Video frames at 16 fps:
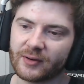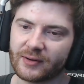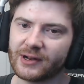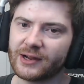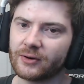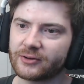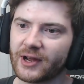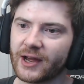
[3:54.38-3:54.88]
a
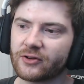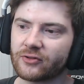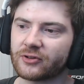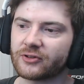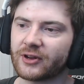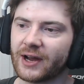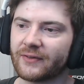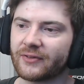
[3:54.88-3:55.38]
little
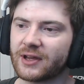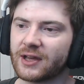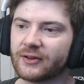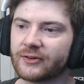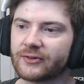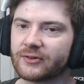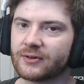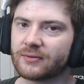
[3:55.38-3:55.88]
dangerous to have the
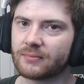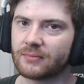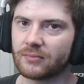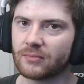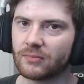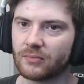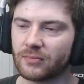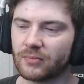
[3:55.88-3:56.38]
kids
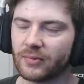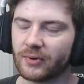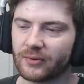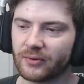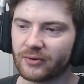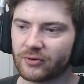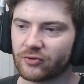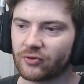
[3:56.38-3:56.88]

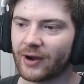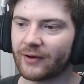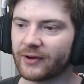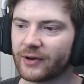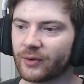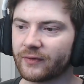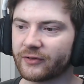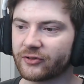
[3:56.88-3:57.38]

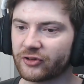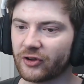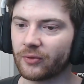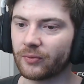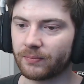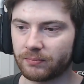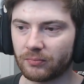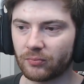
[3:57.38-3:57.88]
travelling with us,
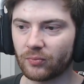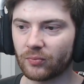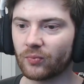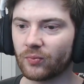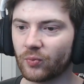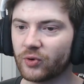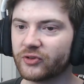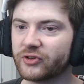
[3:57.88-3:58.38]
so
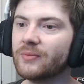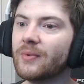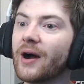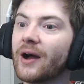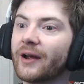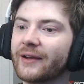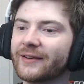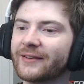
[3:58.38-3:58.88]
would you
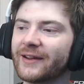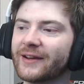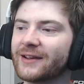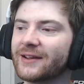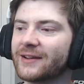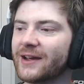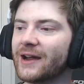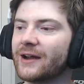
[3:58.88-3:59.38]
mind
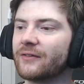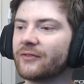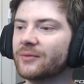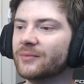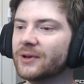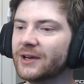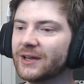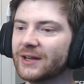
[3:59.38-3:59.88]
taking care of
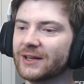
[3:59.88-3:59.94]
them?